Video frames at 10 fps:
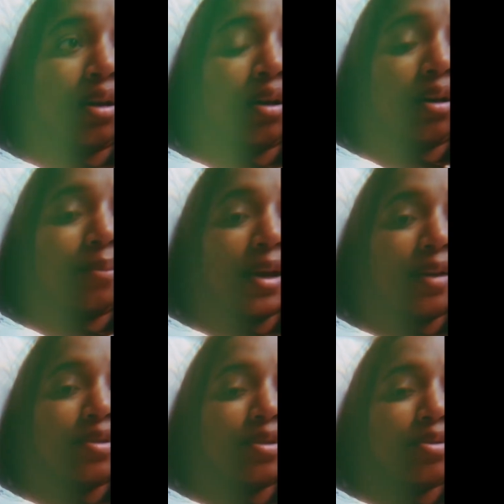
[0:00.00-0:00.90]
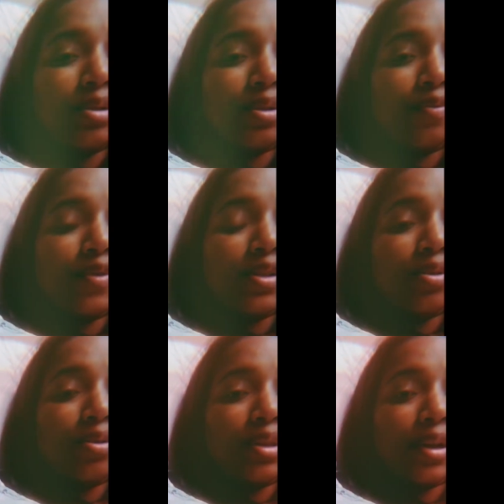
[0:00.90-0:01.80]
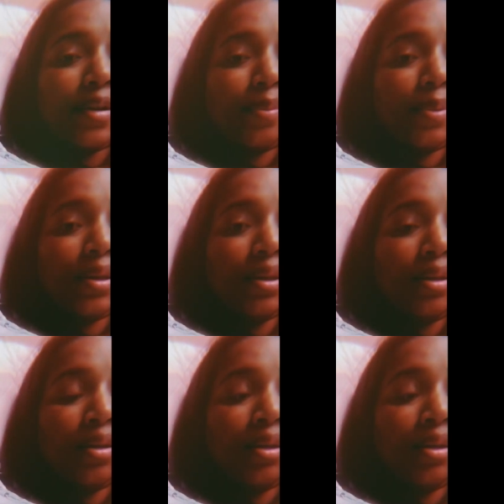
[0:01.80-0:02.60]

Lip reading: I have to do some physical therapy